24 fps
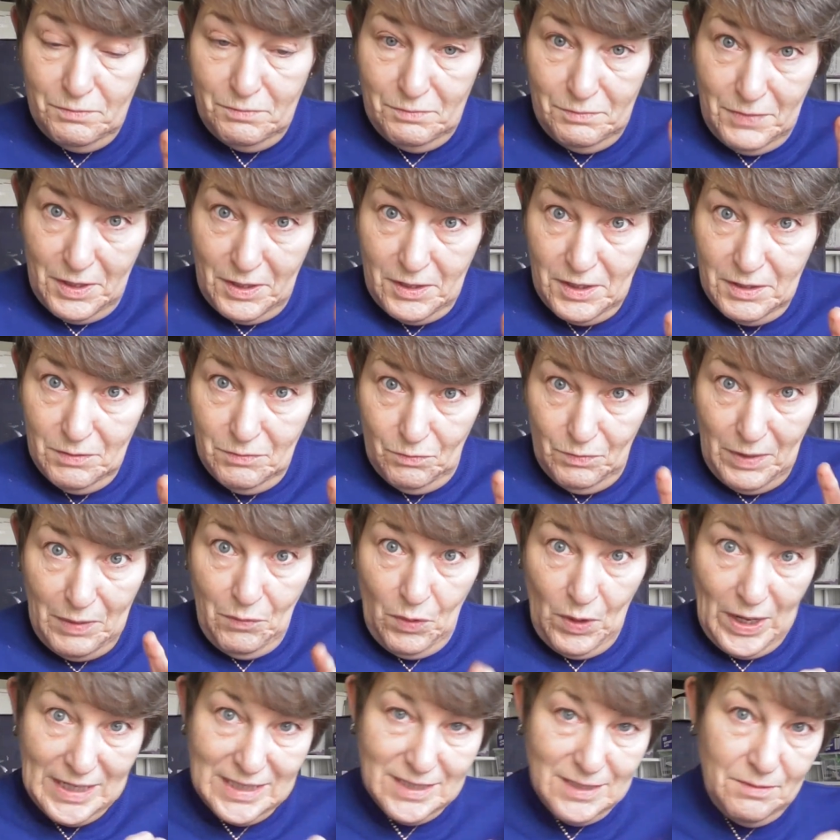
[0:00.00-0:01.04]
my
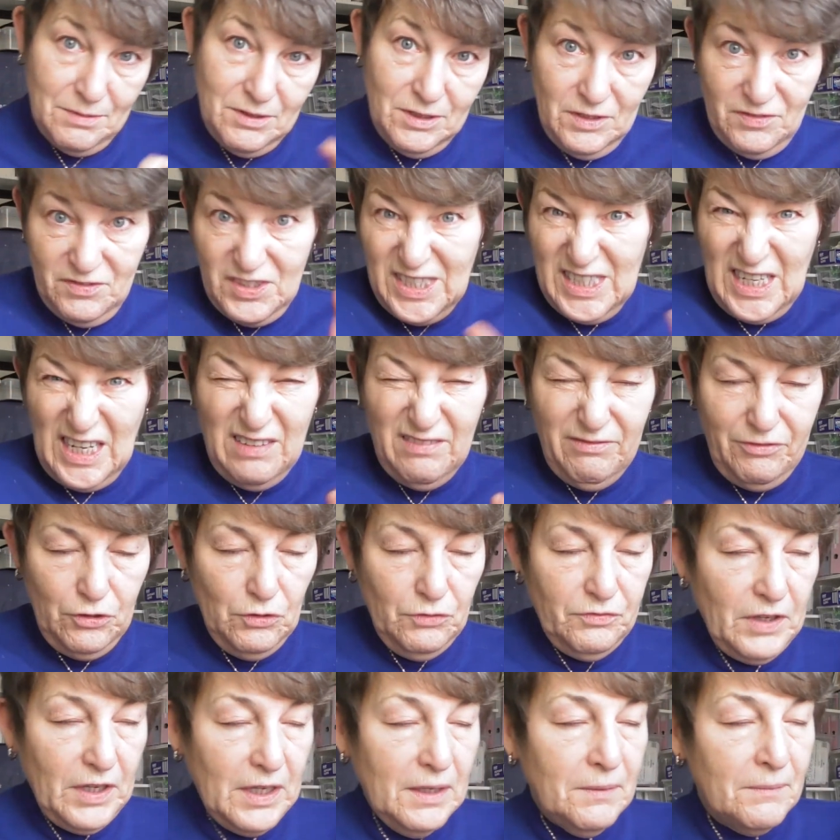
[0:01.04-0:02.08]
white, and you've seen
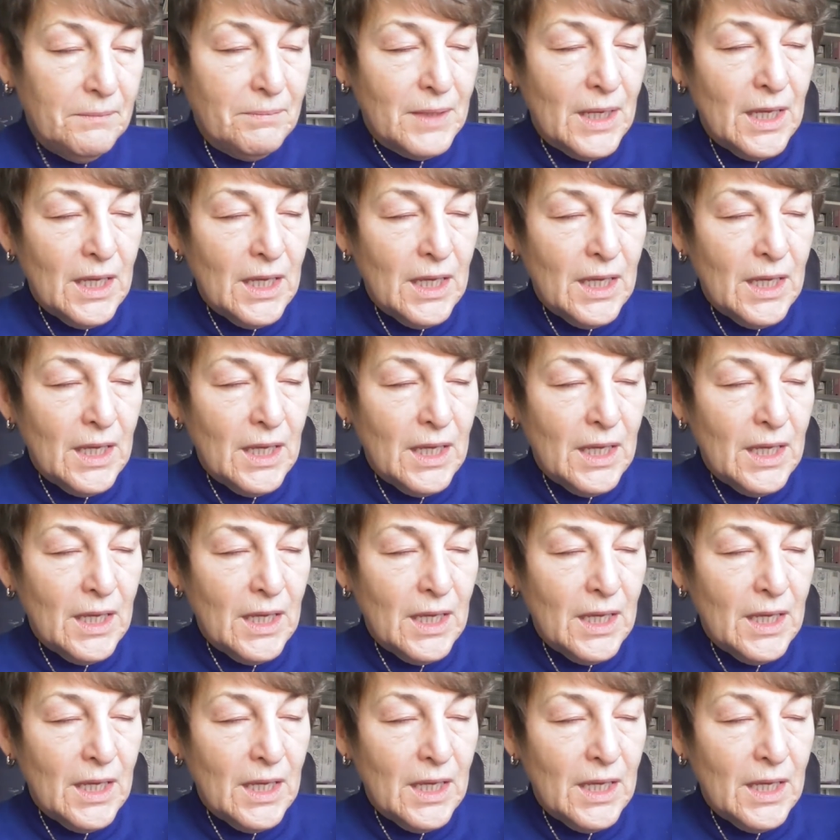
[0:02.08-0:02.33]
Fluffy.